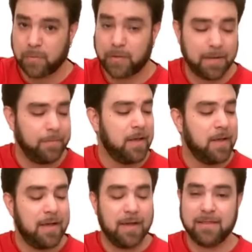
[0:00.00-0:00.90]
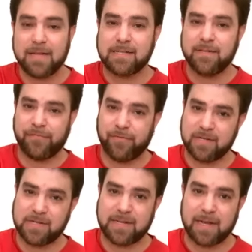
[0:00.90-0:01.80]
Okay, and that's the
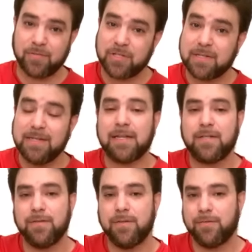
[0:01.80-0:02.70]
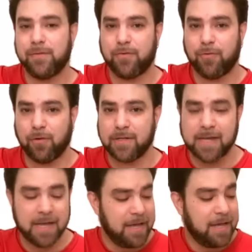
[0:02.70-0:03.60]
first step, just get to know the chords.
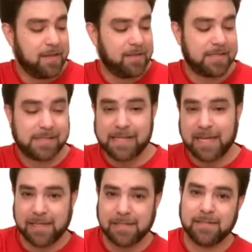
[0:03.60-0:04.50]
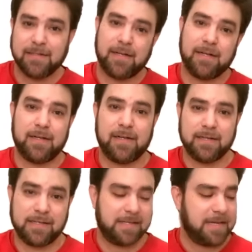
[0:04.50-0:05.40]
The second
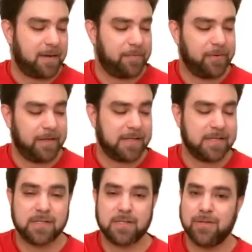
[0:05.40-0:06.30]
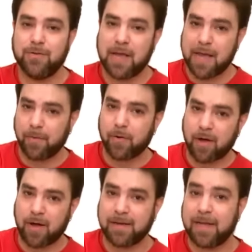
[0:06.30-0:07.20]
uh, step is to hammer
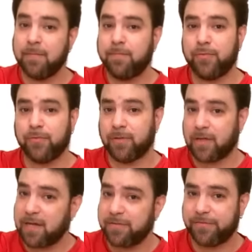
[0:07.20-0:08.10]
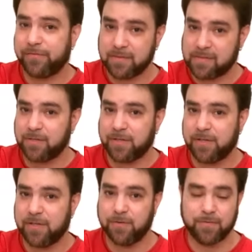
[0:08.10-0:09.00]
on and pull off
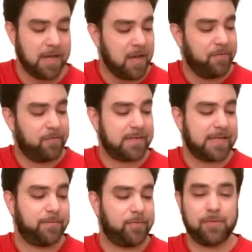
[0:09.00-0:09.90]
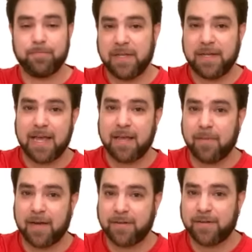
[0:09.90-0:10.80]
certain notes. For example, in A
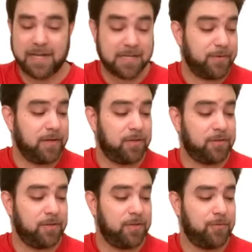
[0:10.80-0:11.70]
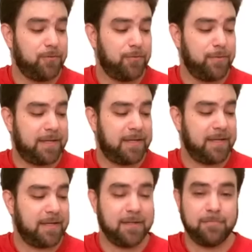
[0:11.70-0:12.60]
minor, as we all know, we
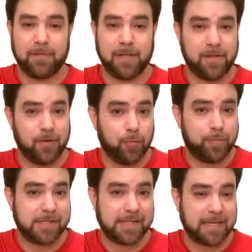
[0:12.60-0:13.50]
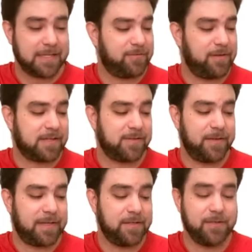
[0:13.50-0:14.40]
can play the open second string. So
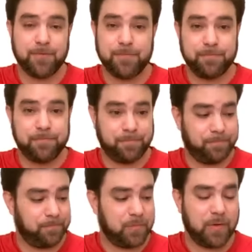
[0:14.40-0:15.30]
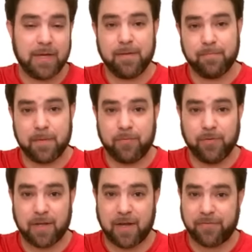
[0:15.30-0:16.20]
we can do, okay, a
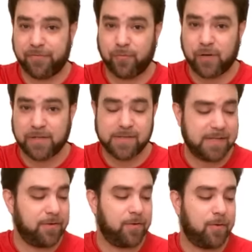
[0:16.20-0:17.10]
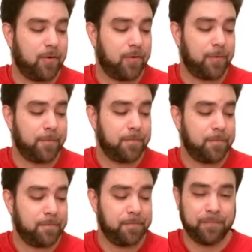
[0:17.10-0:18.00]
pull off from one to zero, or
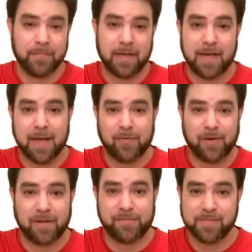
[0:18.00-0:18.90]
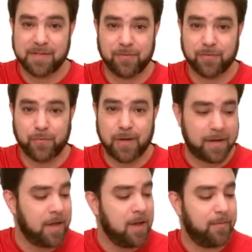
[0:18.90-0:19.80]
a hammer on from zero to one.